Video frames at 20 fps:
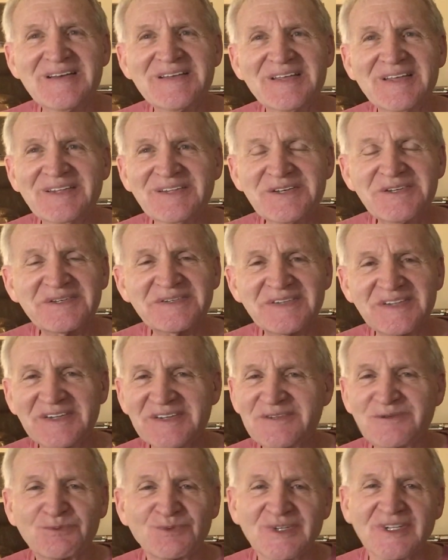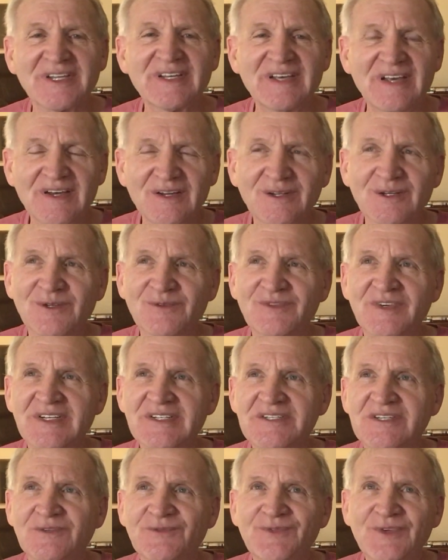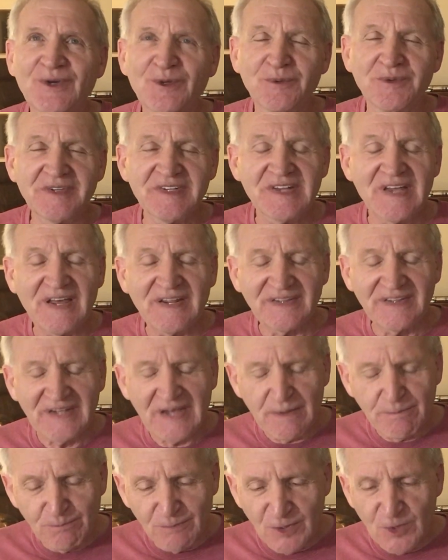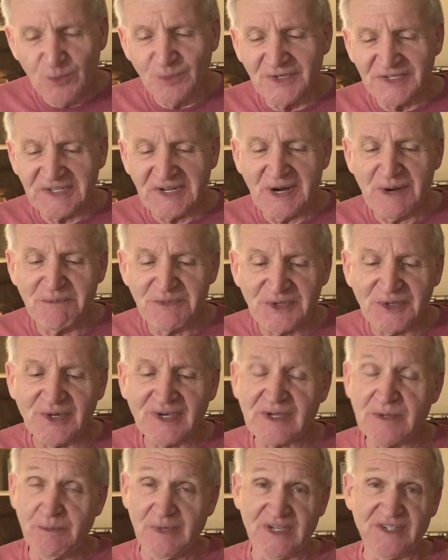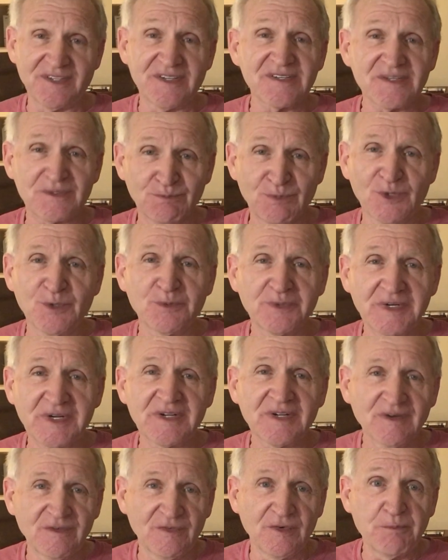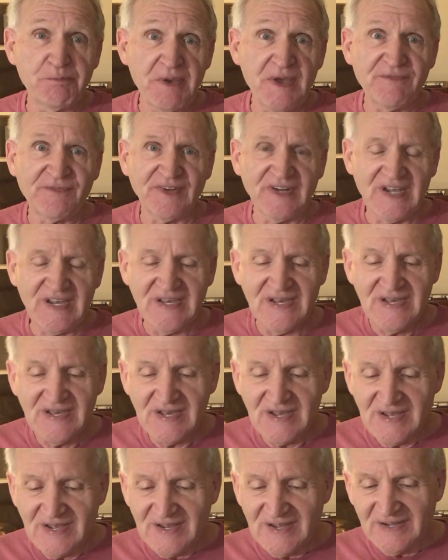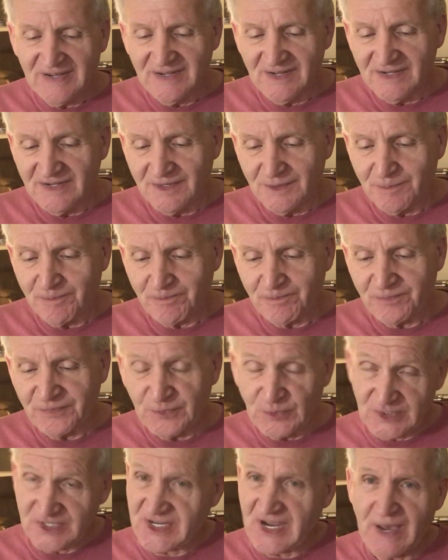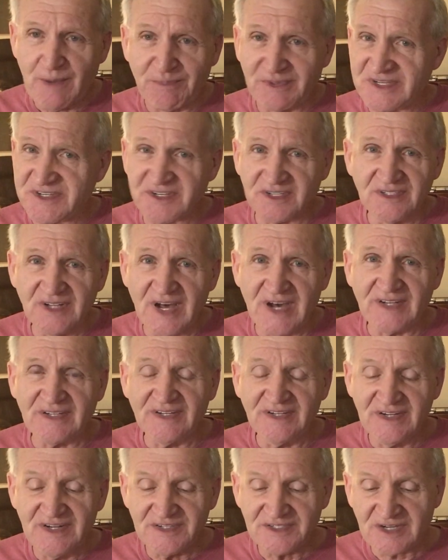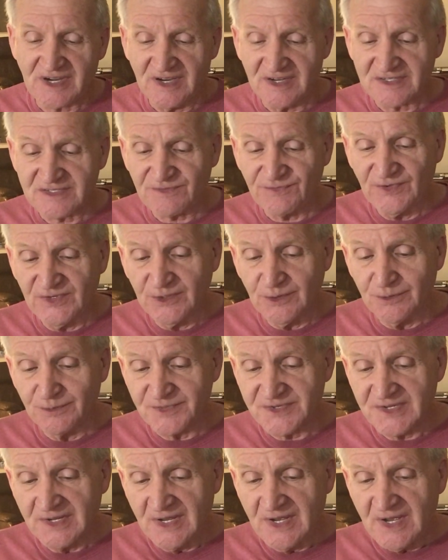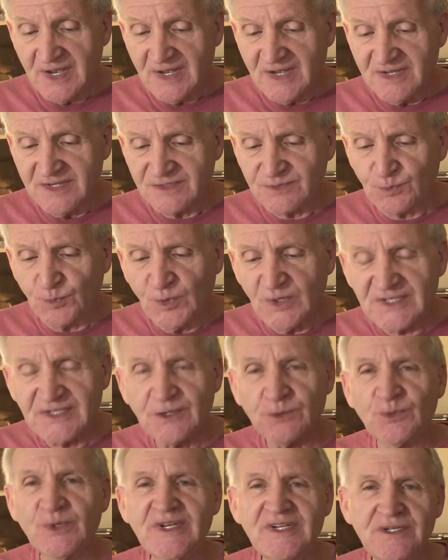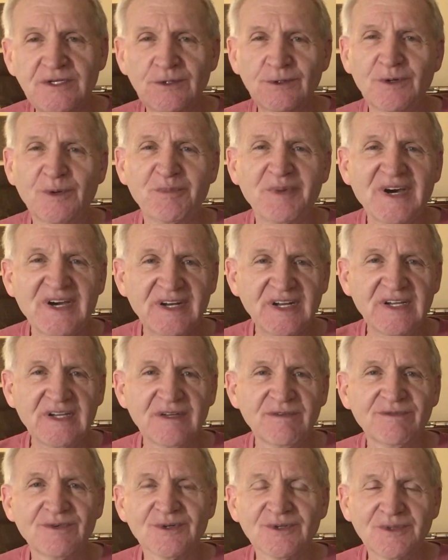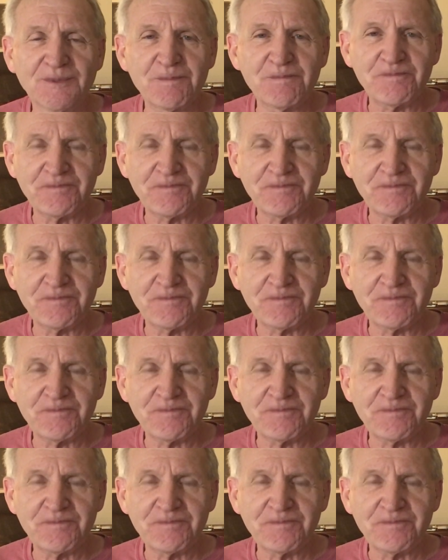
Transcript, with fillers: And this, this really elevates the film. And that, that moment that I'm talking about, this moment of epiphany, um, which happens a lot in Hitchcock's films, is what do we do about evil?